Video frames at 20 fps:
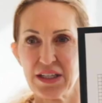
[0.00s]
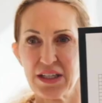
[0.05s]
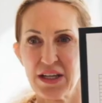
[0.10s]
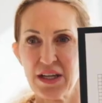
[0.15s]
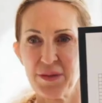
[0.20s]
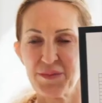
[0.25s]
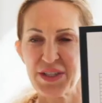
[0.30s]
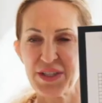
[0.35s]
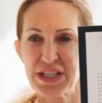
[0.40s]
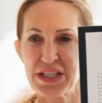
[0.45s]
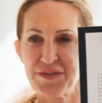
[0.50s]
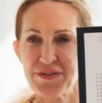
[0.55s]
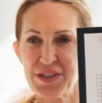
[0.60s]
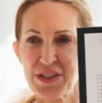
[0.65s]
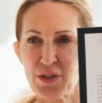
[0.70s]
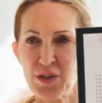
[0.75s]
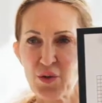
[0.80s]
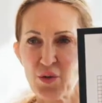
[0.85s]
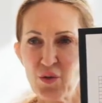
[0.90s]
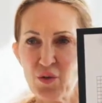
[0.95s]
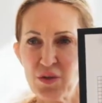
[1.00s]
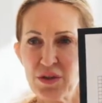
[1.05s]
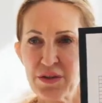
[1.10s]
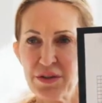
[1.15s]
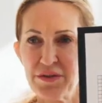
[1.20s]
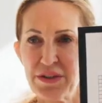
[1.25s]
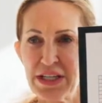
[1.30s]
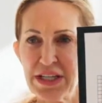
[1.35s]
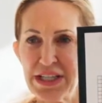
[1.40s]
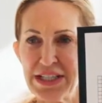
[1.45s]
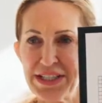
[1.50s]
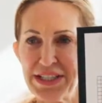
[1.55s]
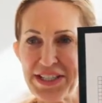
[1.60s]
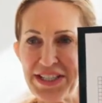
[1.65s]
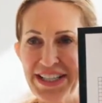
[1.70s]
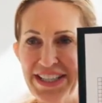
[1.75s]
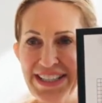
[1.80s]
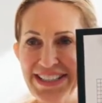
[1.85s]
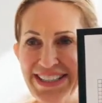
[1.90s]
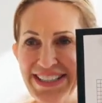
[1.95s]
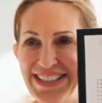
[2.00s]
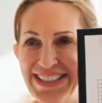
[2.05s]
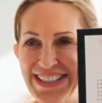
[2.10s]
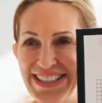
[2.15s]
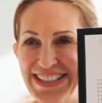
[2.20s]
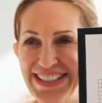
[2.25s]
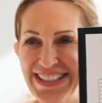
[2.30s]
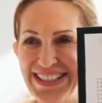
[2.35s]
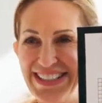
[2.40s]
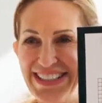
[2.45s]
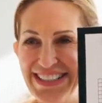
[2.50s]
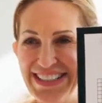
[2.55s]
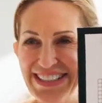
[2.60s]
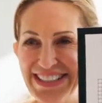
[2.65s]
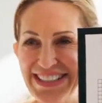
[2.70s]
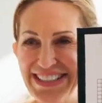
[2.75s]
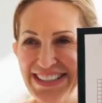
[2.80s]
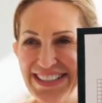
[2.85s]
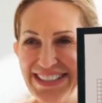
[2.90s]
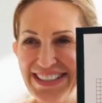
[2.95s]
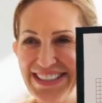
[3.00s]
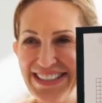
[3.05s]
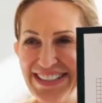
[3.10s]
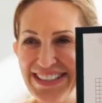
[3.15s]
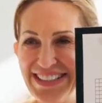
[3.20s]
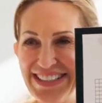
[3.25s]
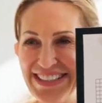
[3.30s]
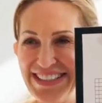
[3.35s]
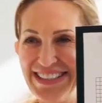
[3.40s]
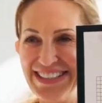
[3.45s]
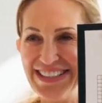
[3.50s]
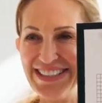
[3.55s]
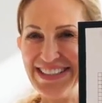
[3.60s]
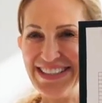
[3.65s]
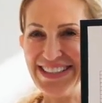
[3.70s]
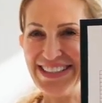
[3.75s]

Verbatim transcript: and looking at eye aging, eye damage in general, I know that